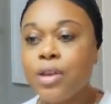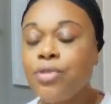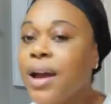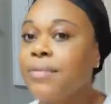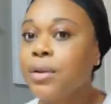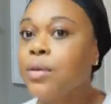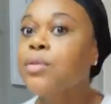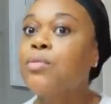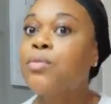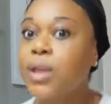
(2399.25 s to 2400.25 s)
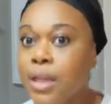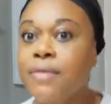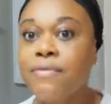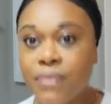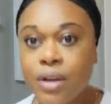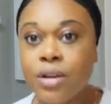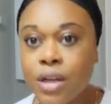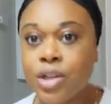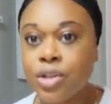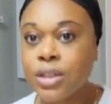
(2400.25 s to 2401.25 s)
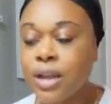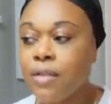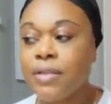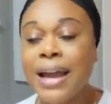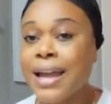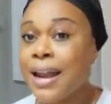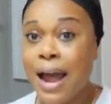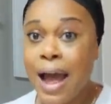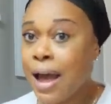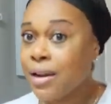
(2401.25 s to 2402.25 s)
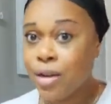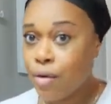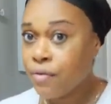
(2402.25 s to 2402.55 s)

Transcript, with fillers: you have to really feel good yourself like and i don't